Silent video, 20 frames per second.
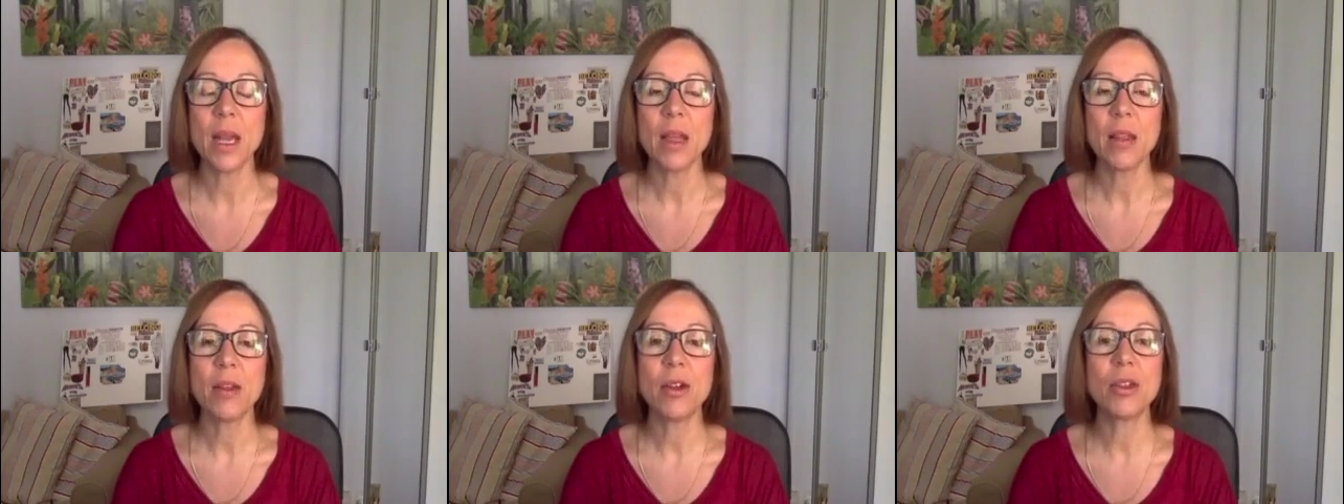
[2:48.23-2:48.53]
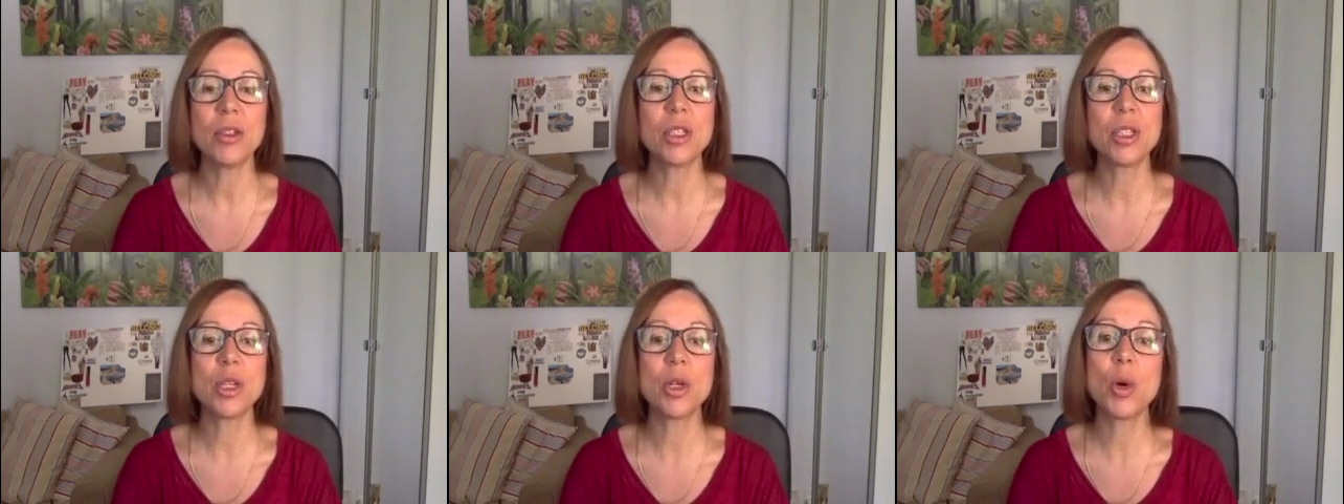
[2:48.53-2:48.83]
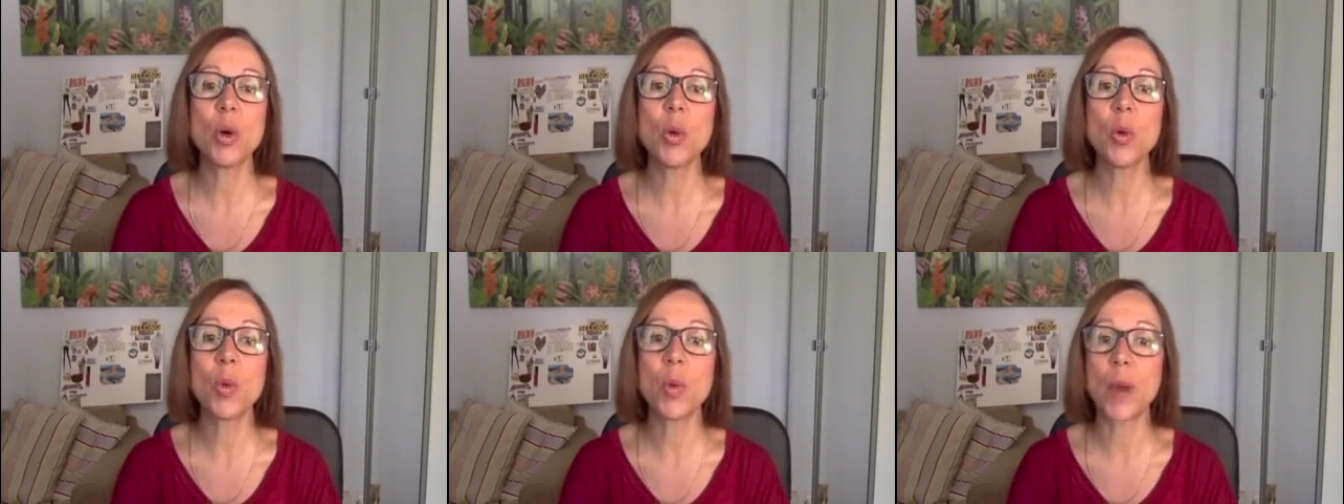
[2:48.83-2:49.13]
There is
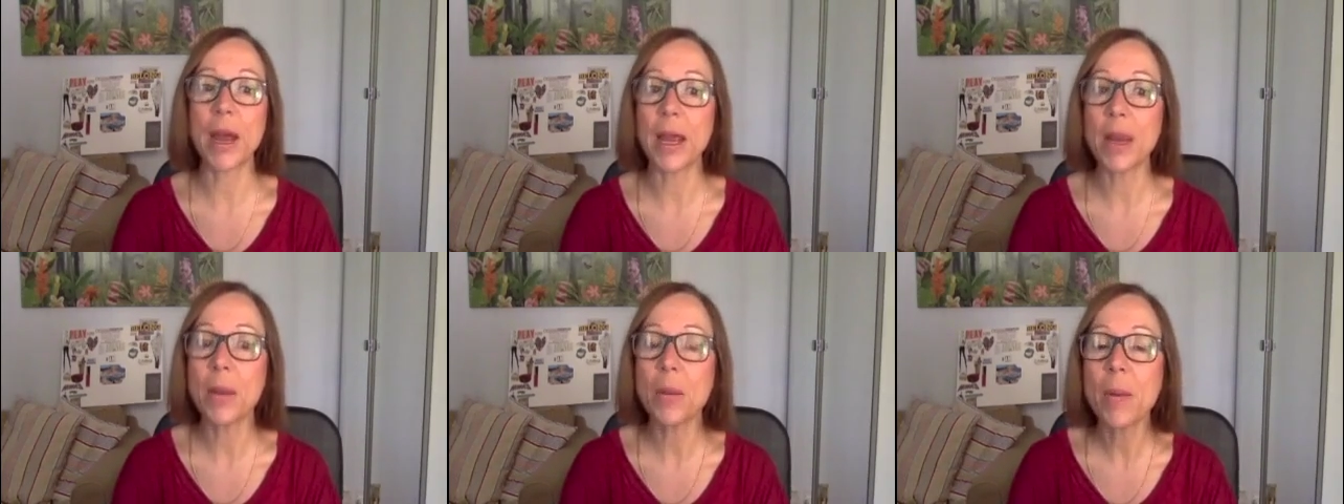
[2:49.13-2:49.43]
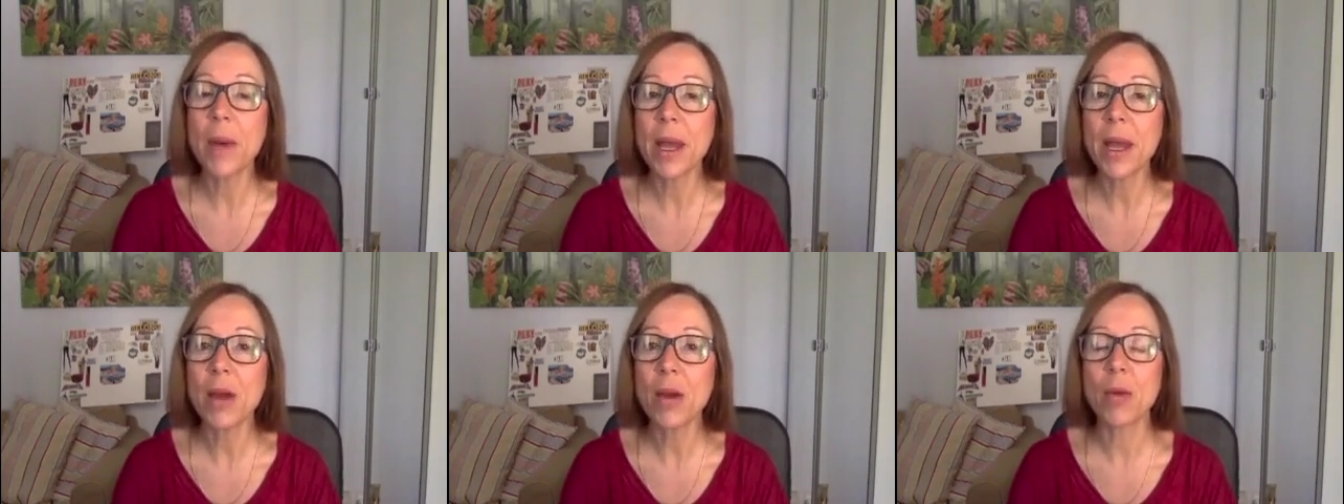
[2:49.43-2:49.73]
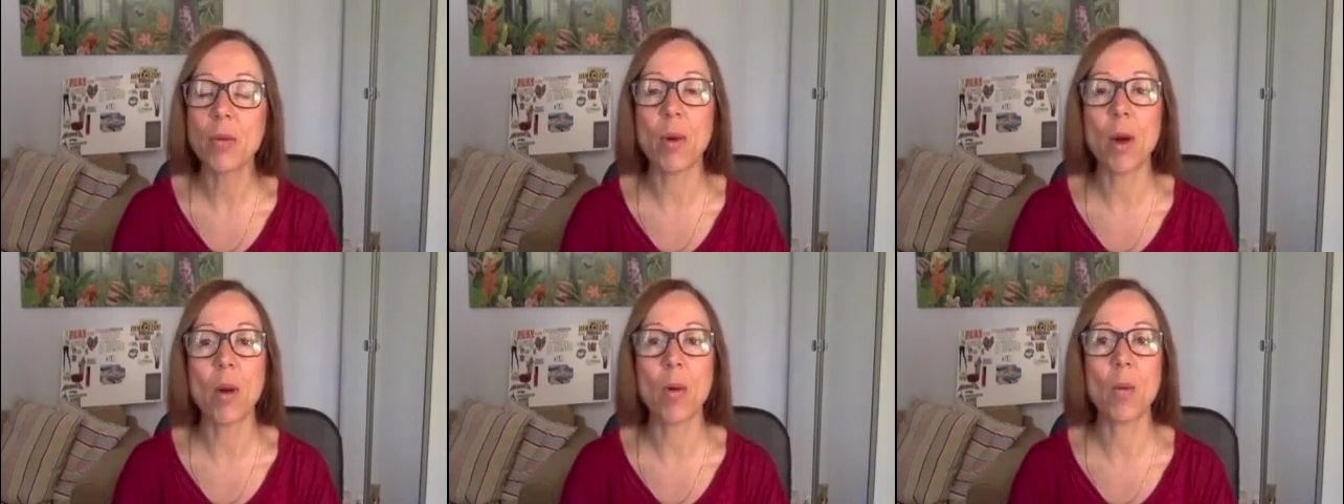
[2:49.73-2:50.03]
no right way or
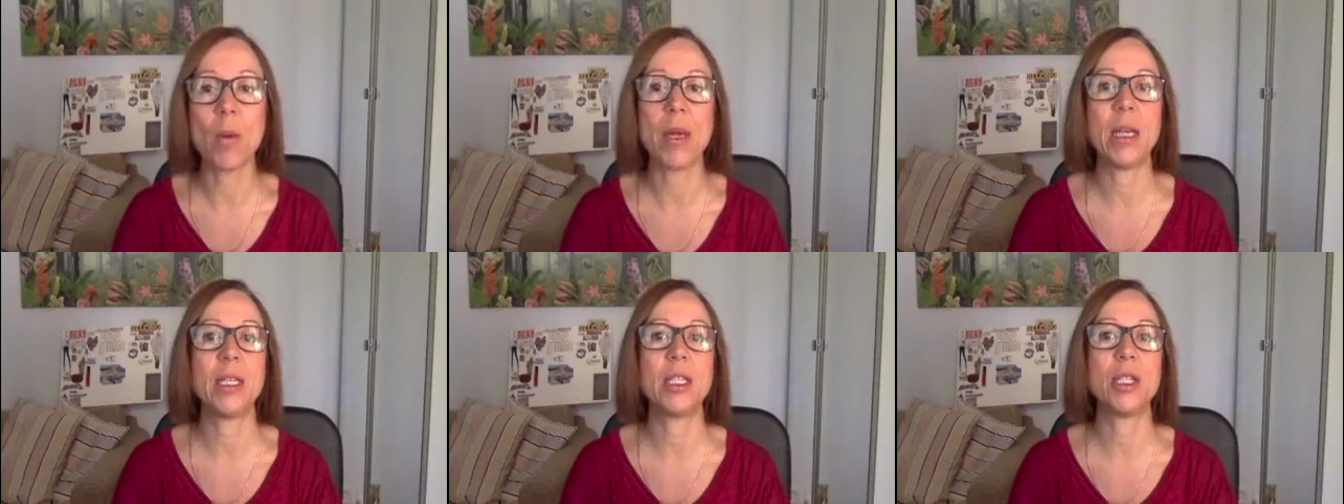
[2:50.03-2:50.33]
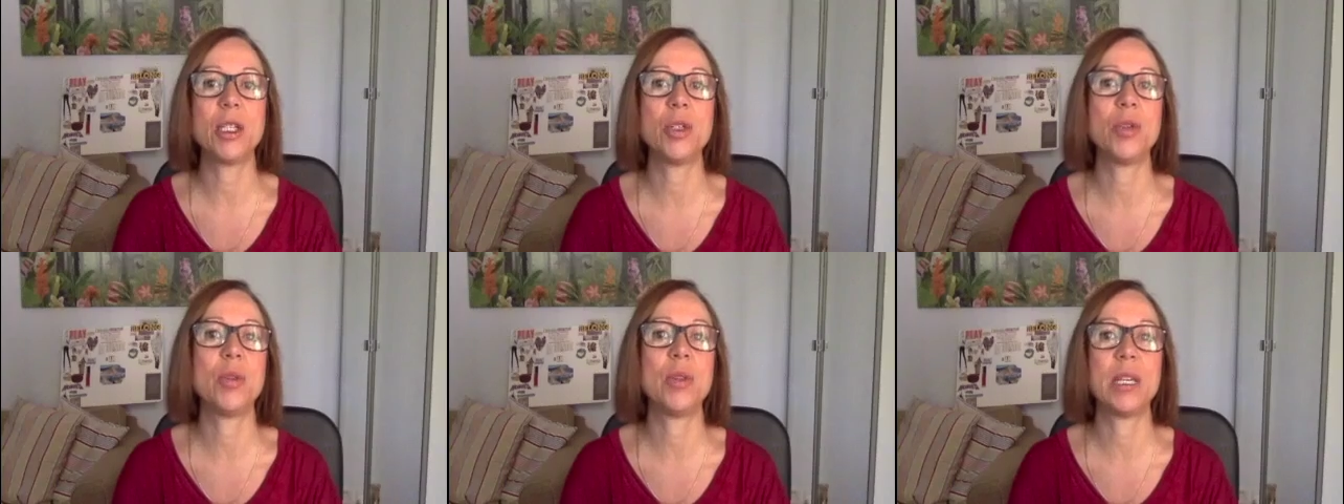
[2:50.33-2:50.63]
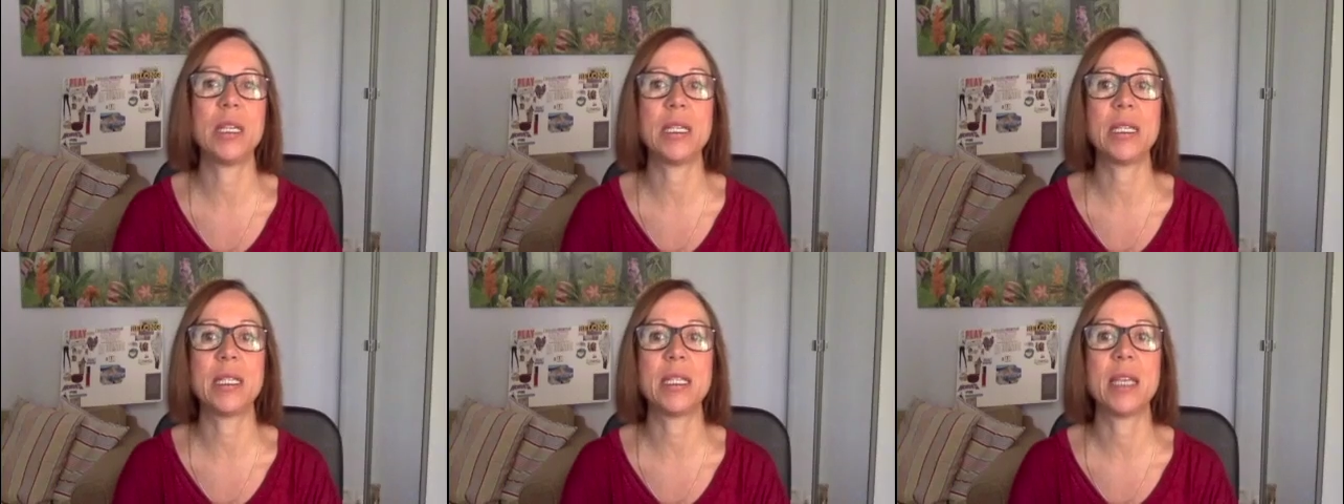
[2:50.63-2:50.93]
wrong way to do
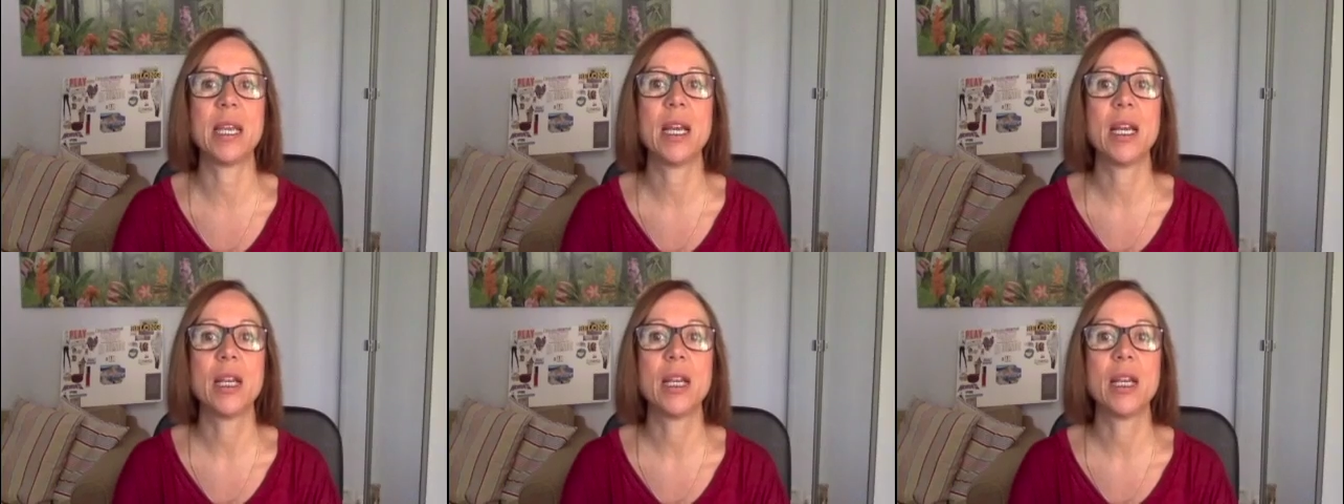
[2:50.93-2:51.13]
this.